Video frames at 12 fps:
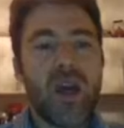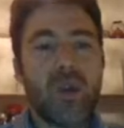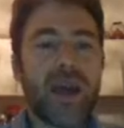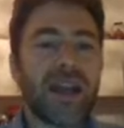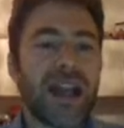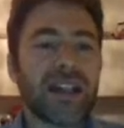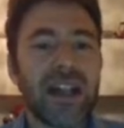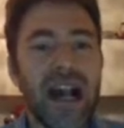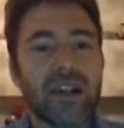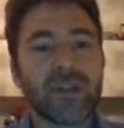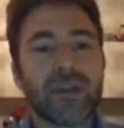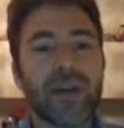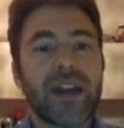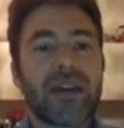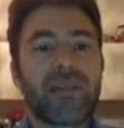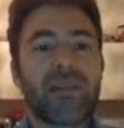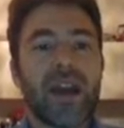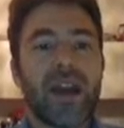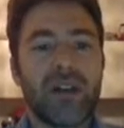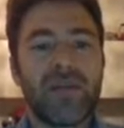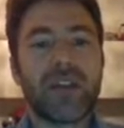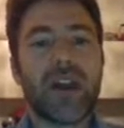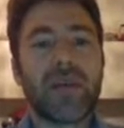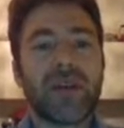When encountering a
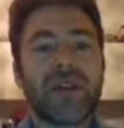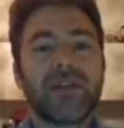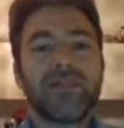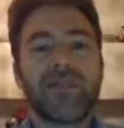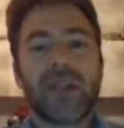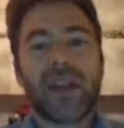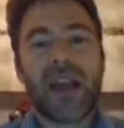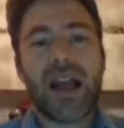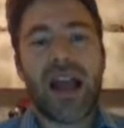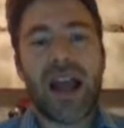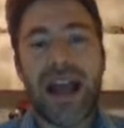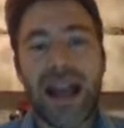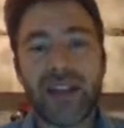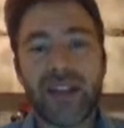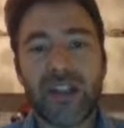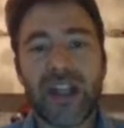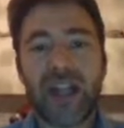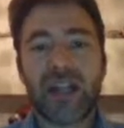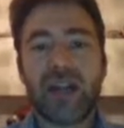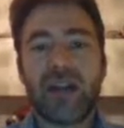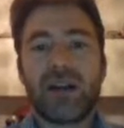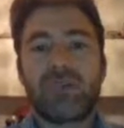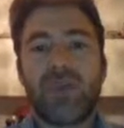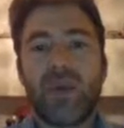phenomenon, a handshake
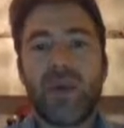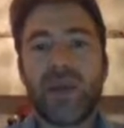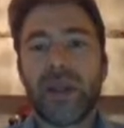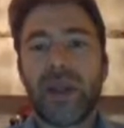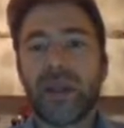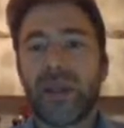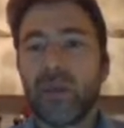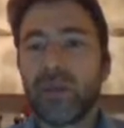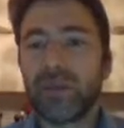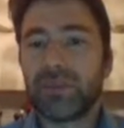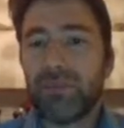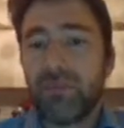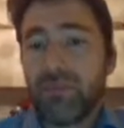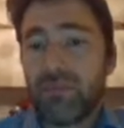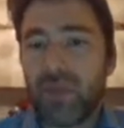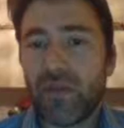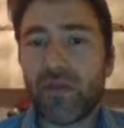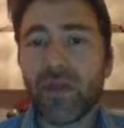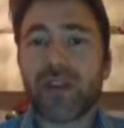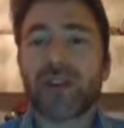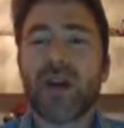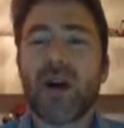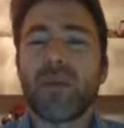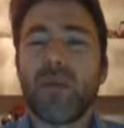with another human, for
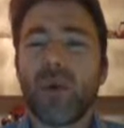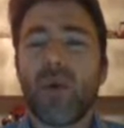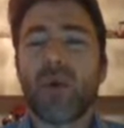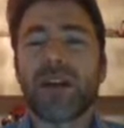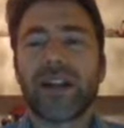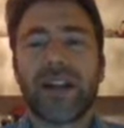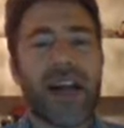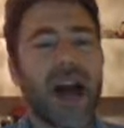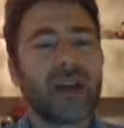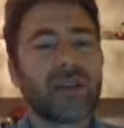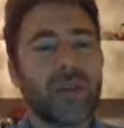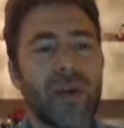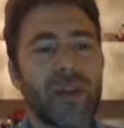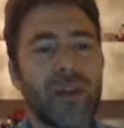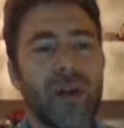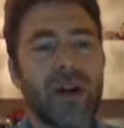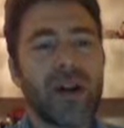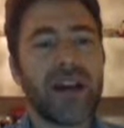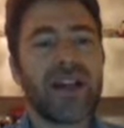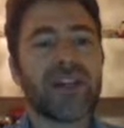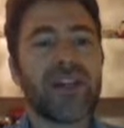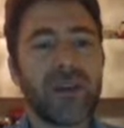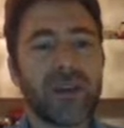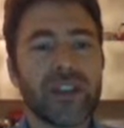example, or an encounter with a dog, it
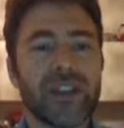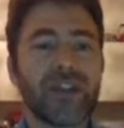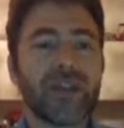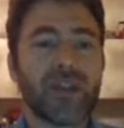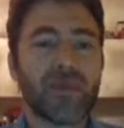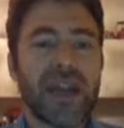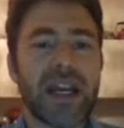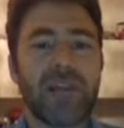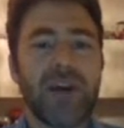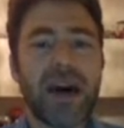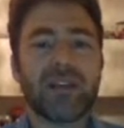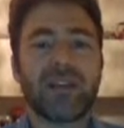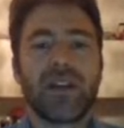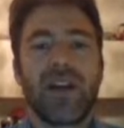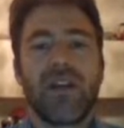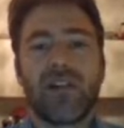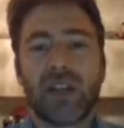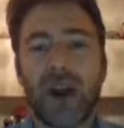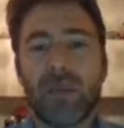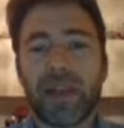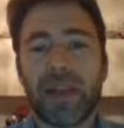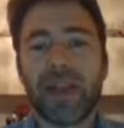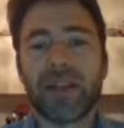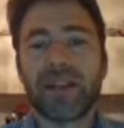is useless to speak about
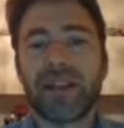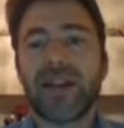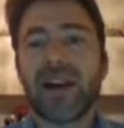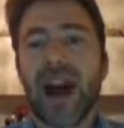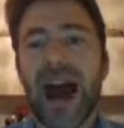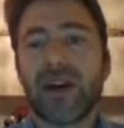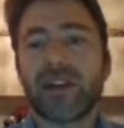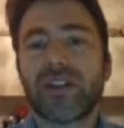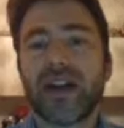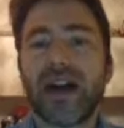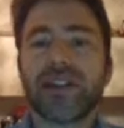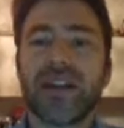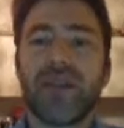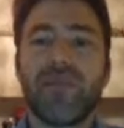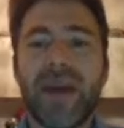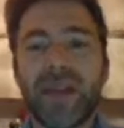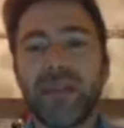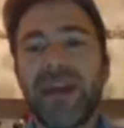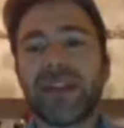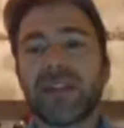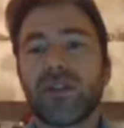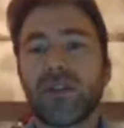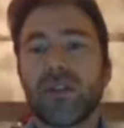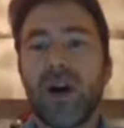phenomena that are outside a
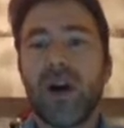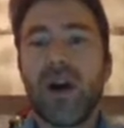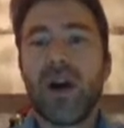mathematical